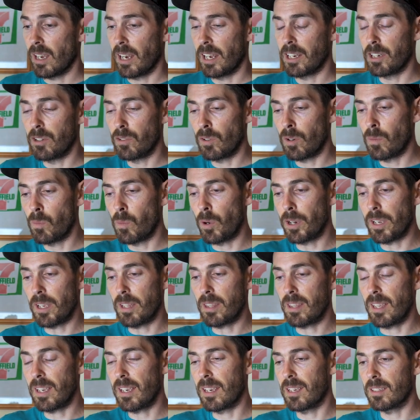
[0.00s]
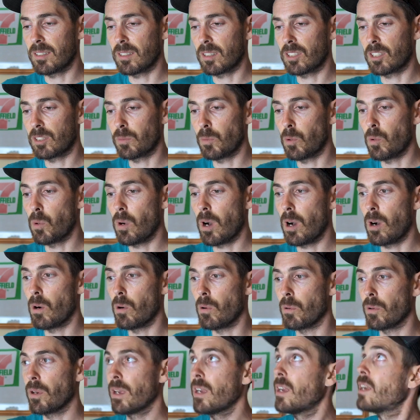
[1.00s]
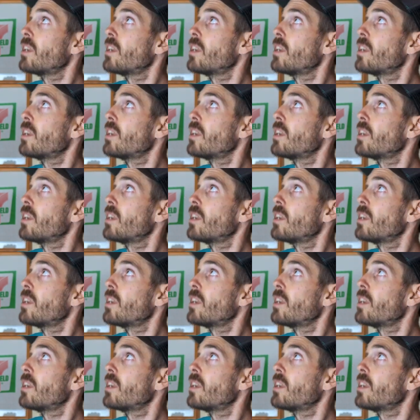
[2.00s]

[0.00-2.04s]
and you're on what you think is a small hold,